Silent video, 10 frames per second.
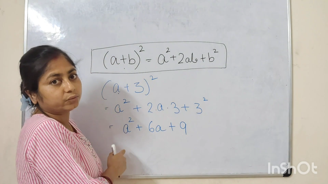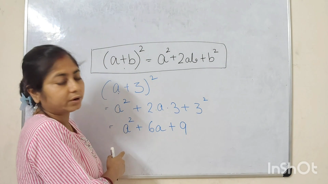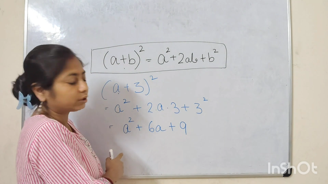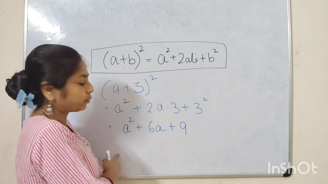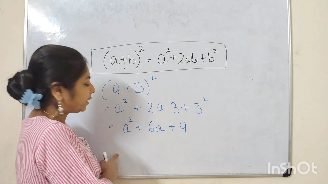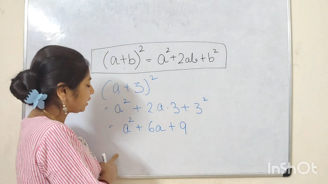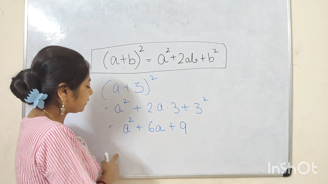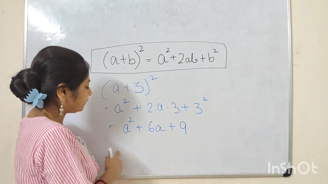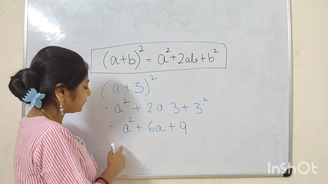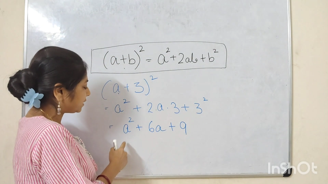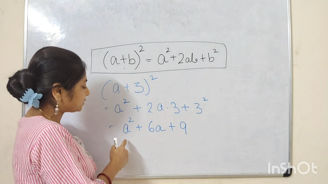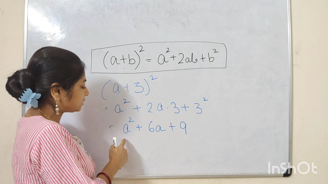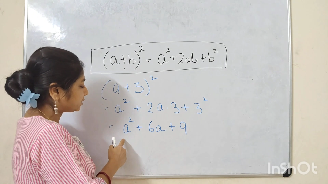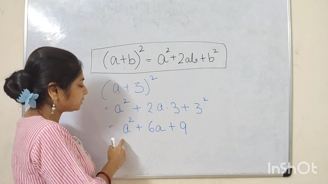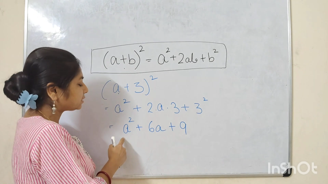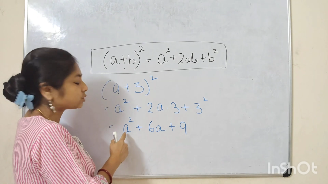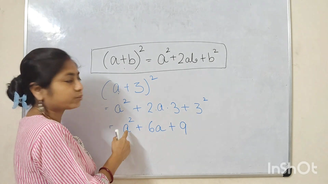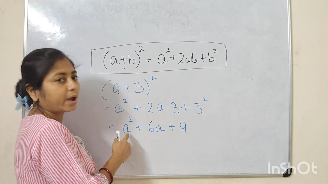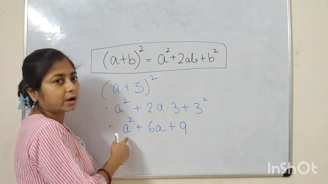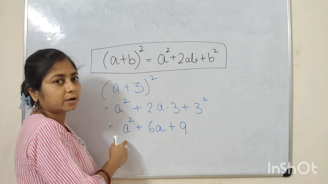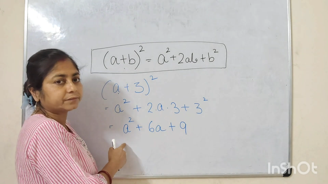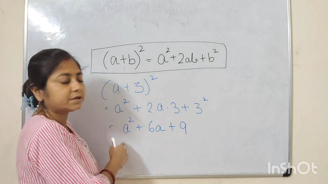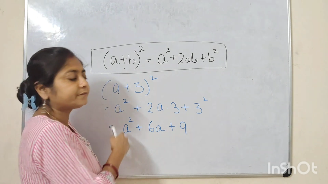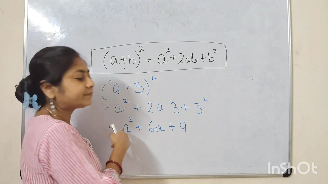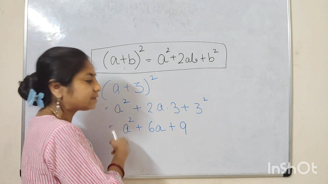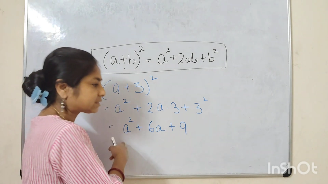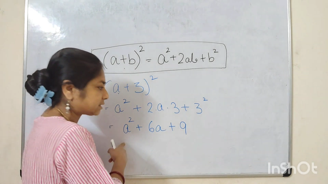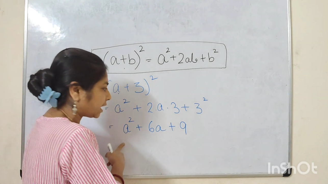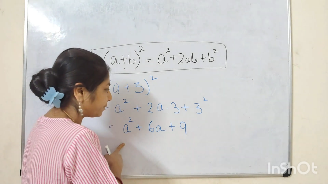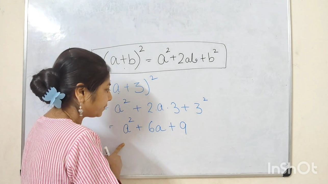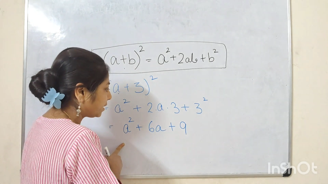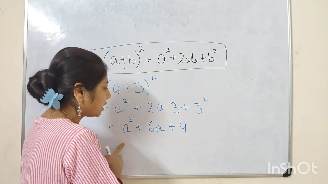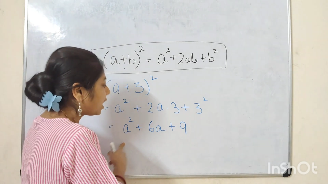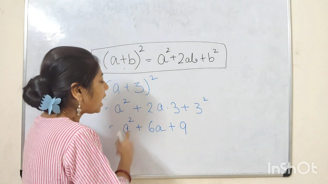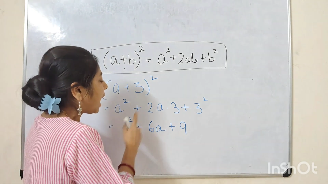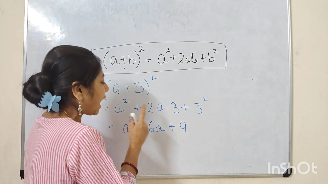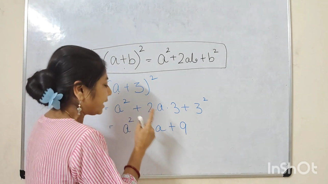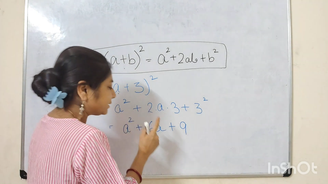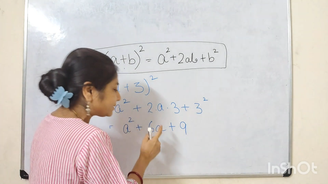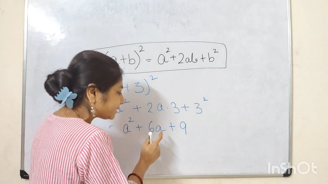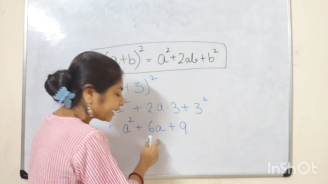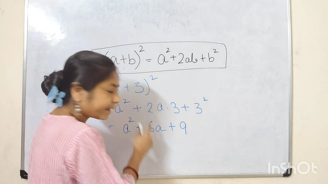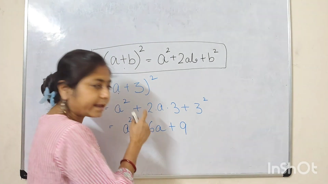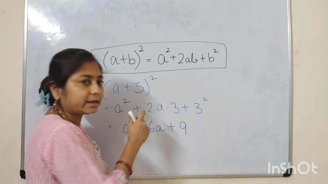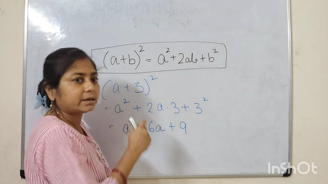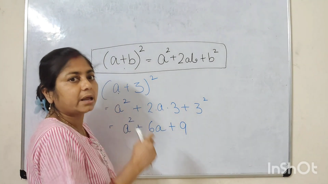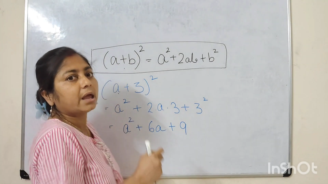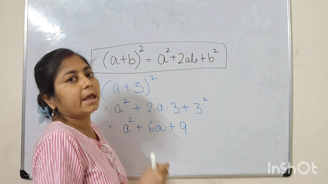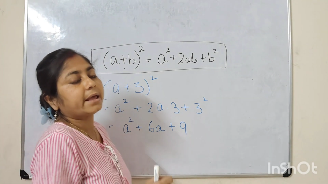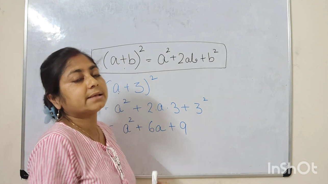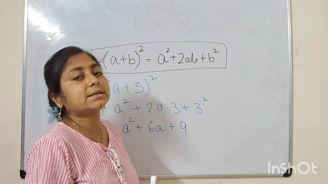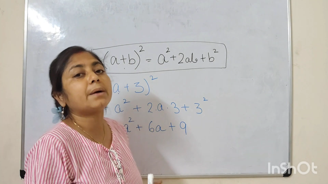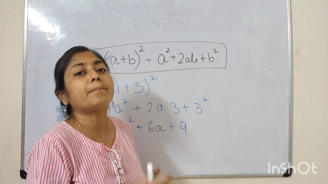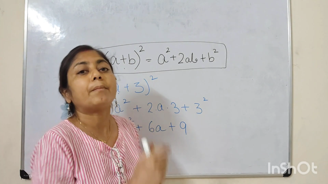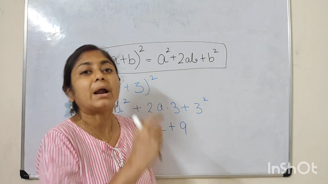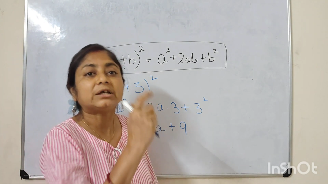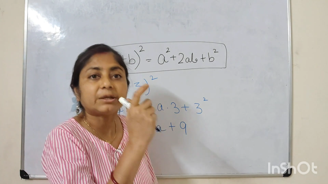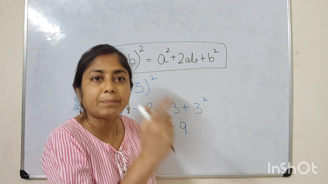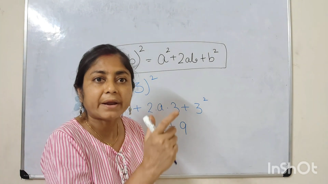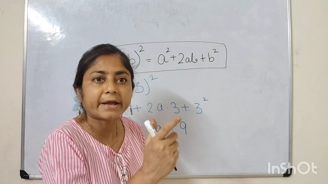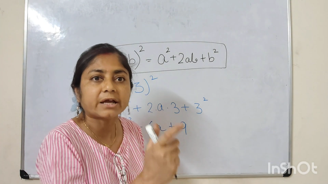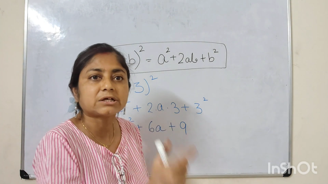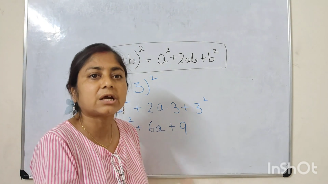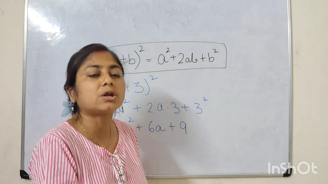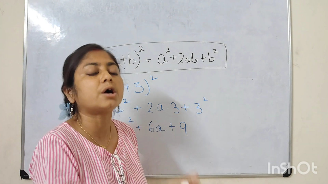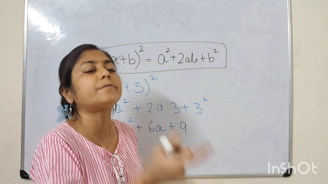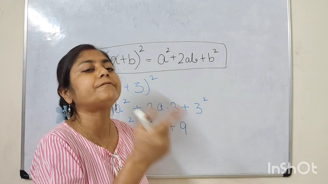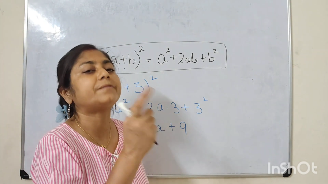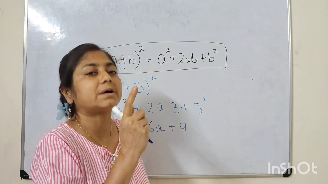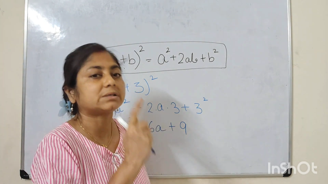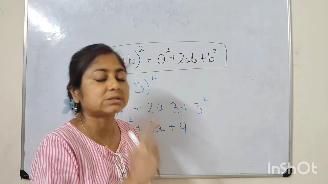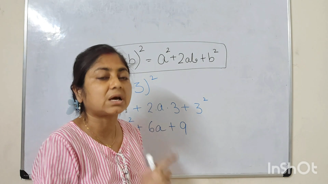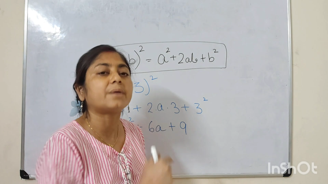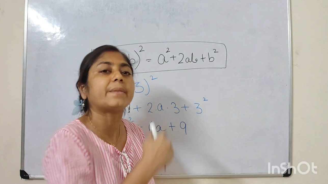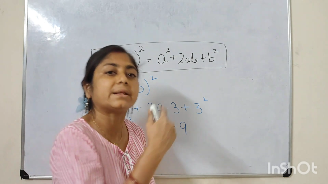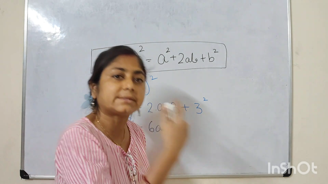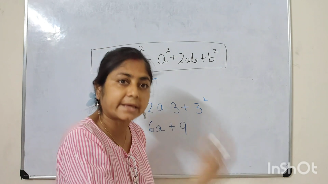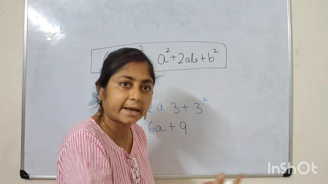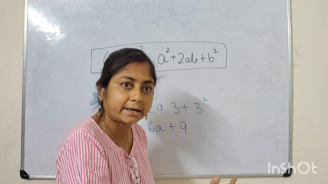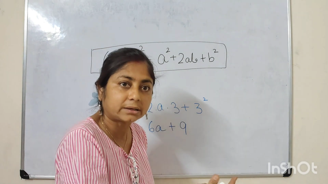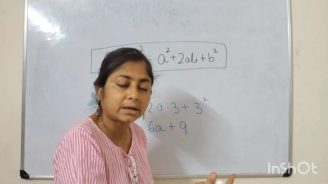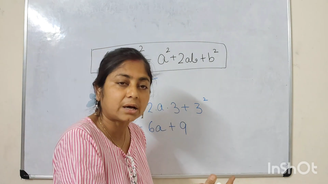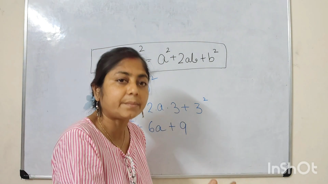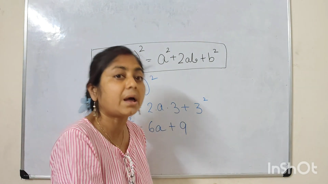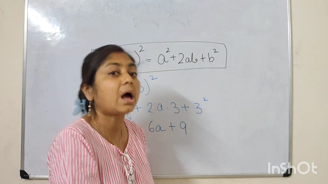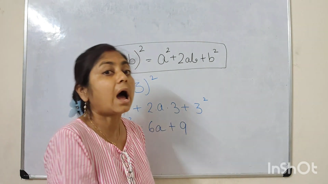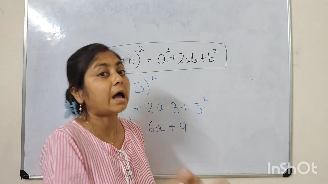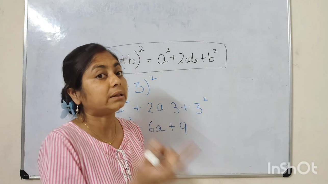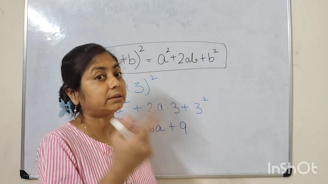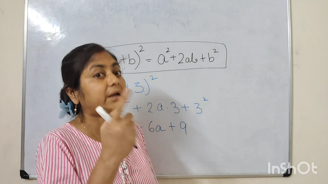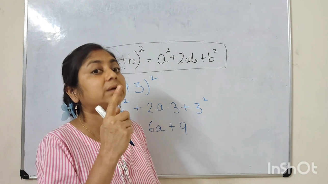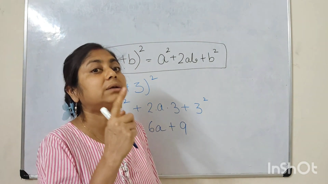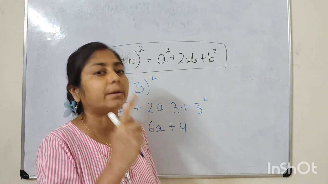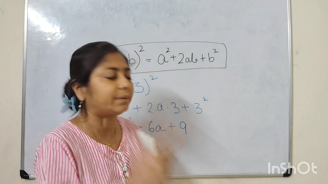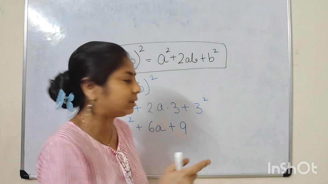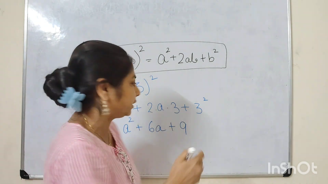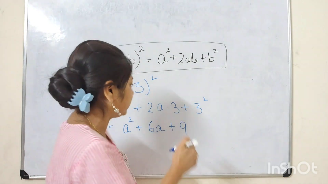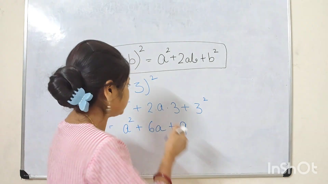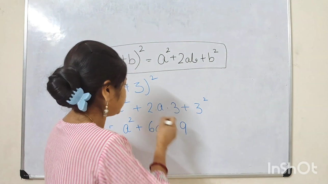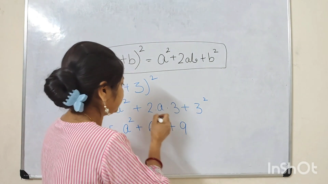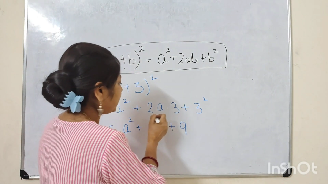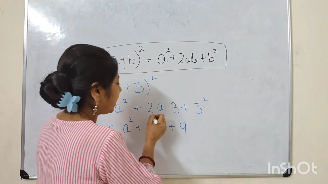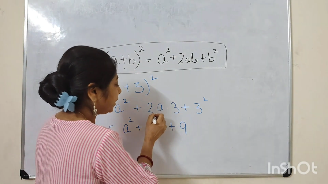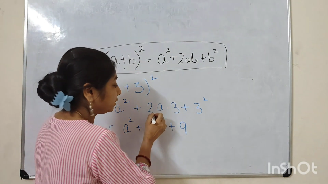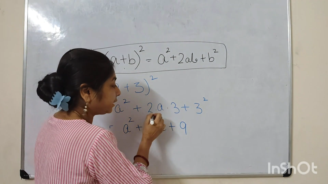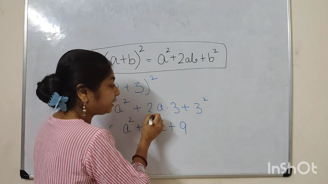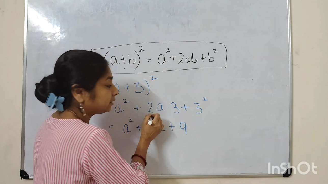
you are doing, first is the square of the first term, and second is the multiplication of first term and second term, and then double it, and